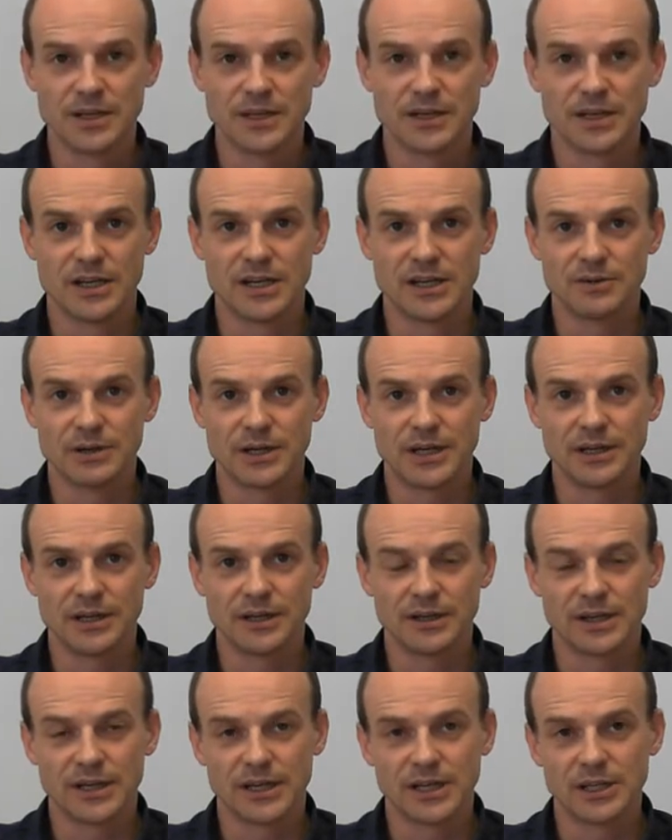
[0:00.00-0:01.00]
Anyway,
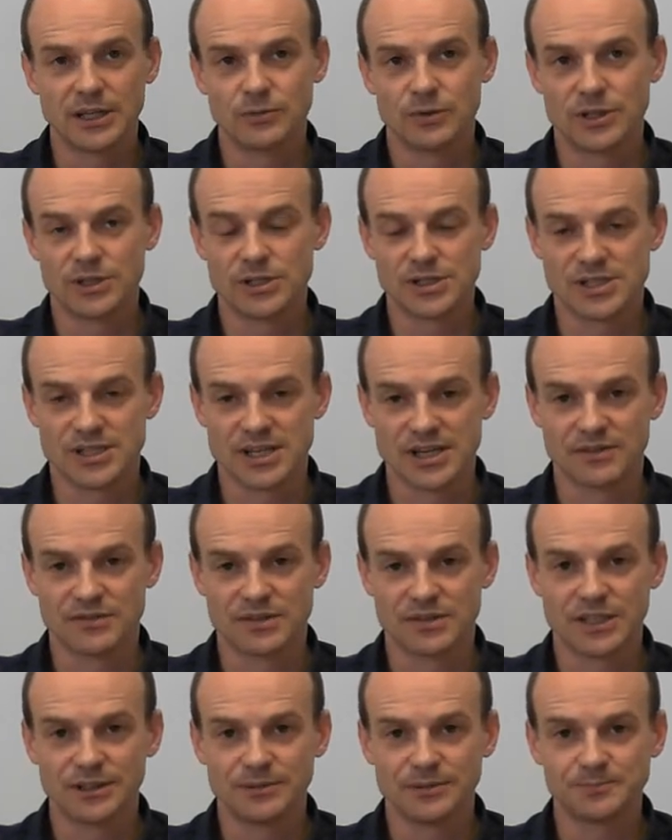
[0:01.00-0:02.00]
like with the
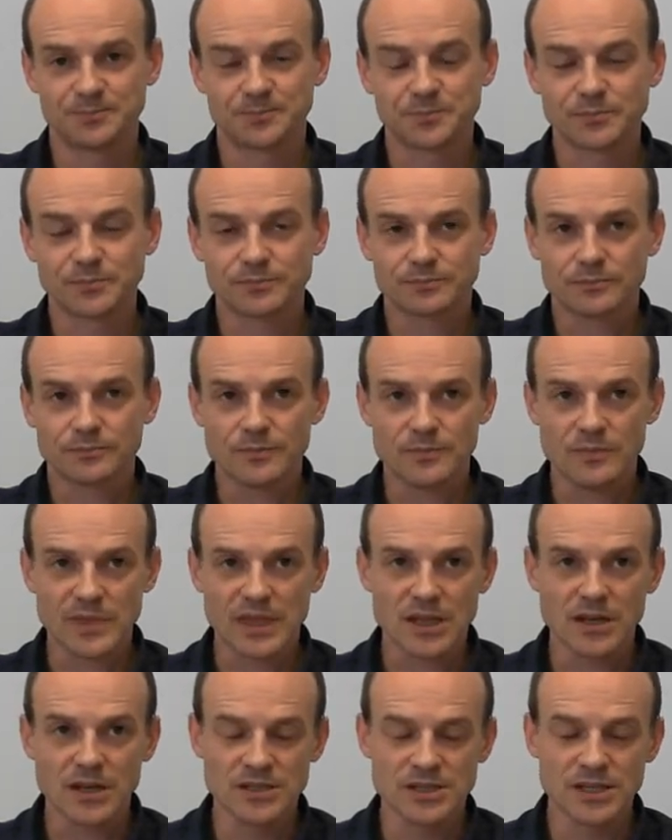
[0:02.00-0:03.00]
safety,
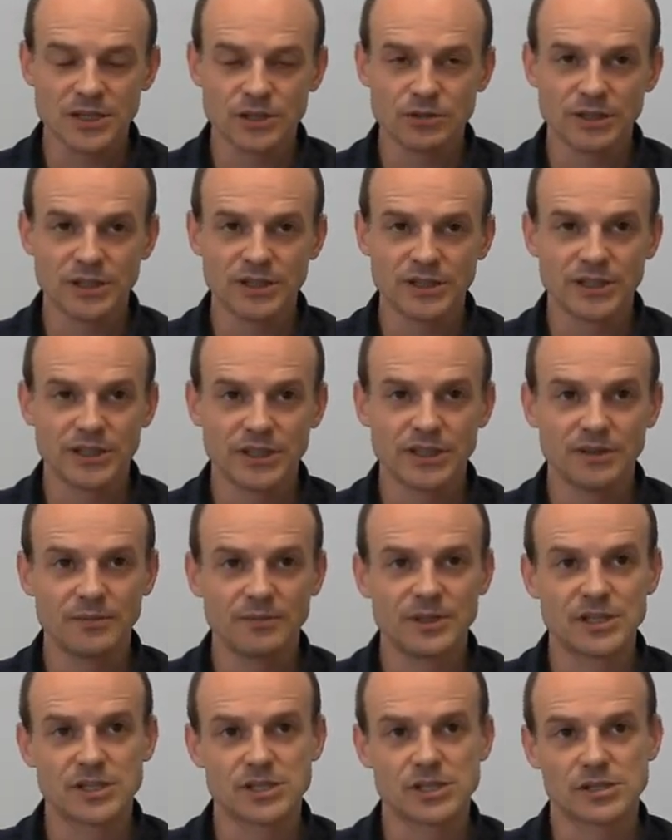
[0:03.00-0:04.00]
the
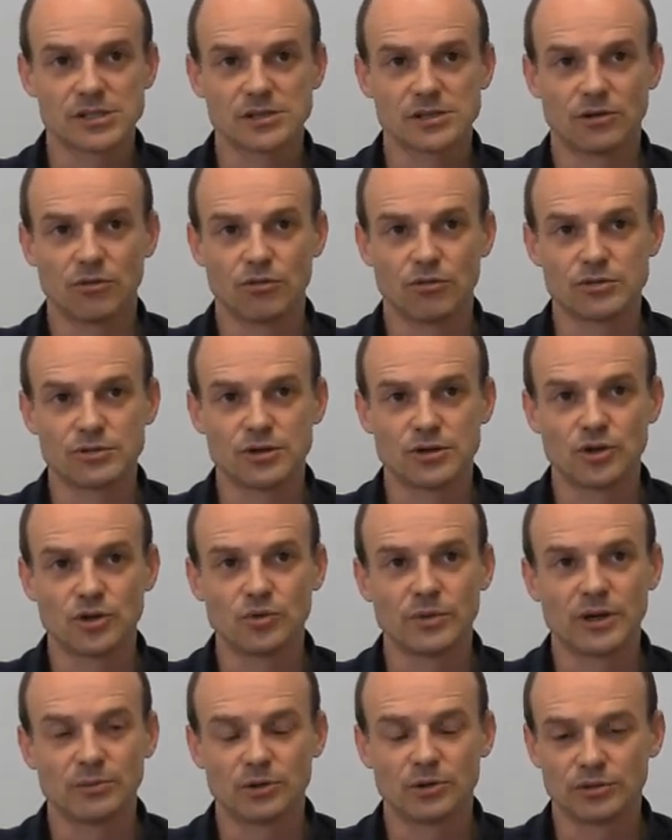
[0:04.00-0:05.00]
security is also
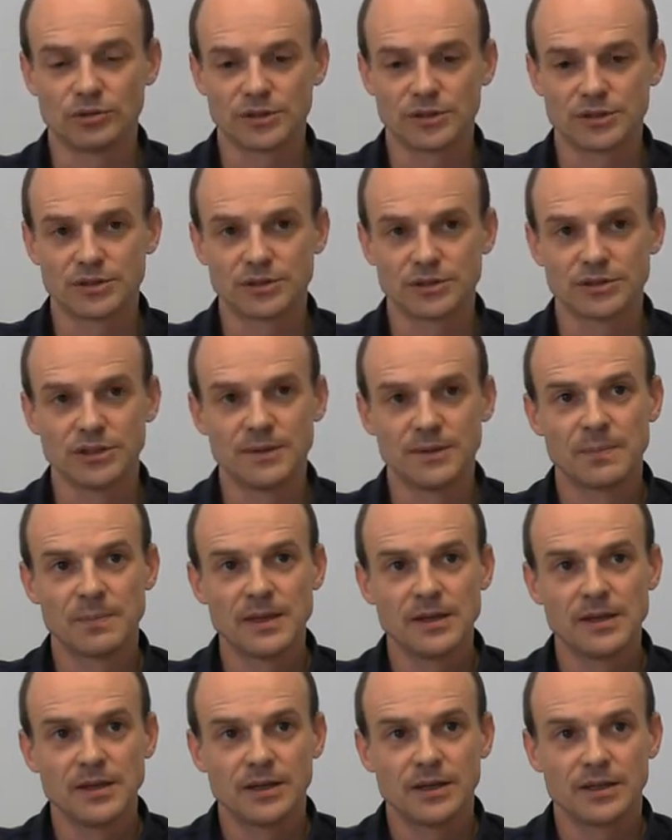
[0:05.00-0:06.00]
about
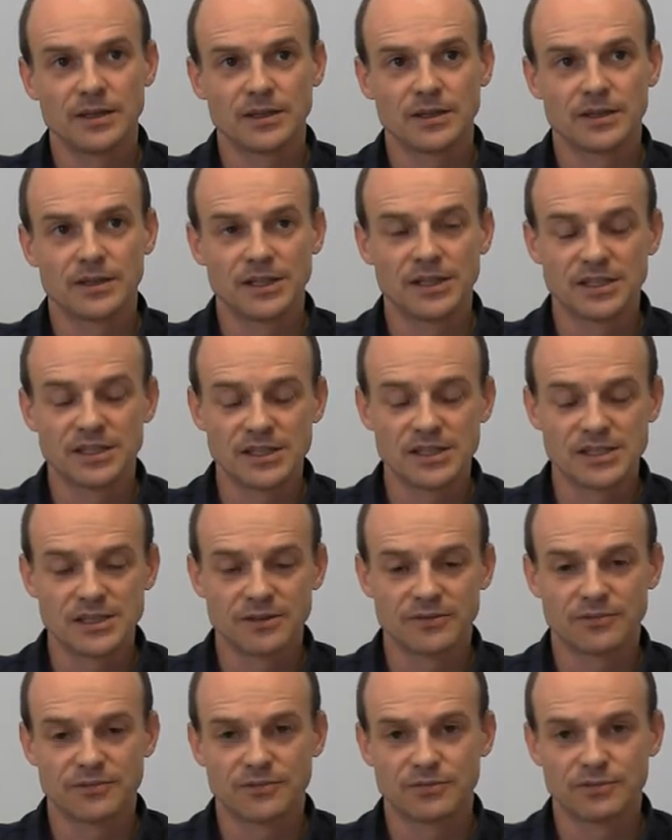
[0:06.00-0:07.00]
an
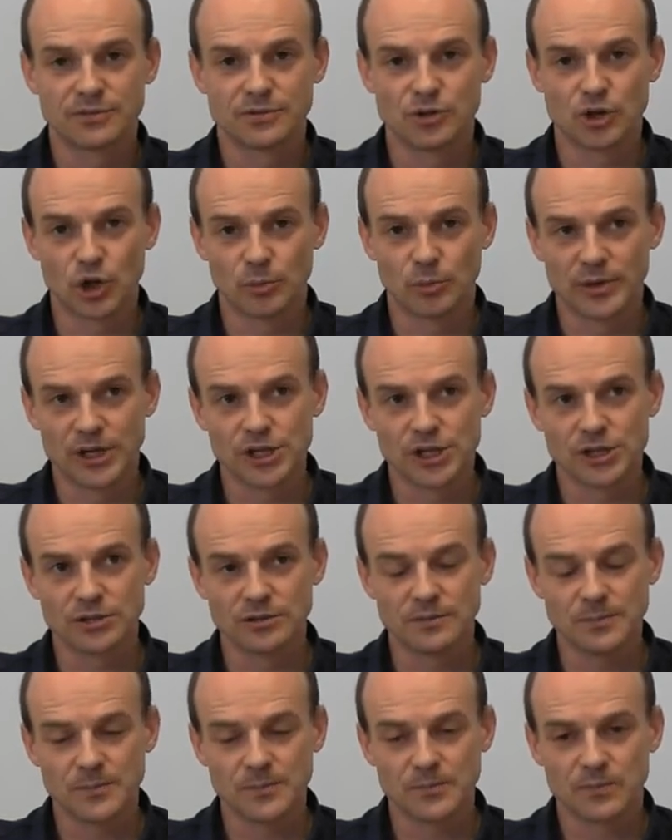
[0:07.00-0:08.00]
intensive
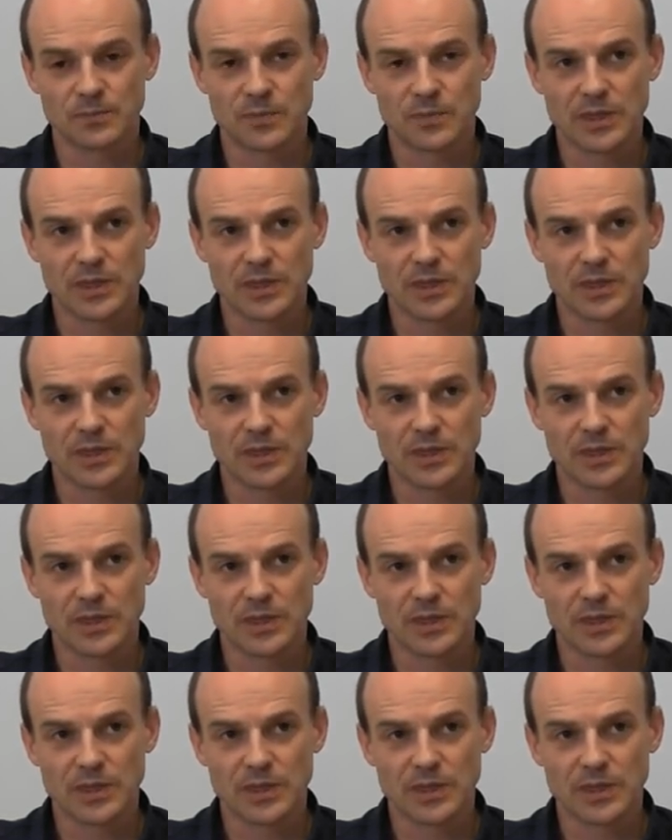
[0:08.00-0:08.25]
cooperation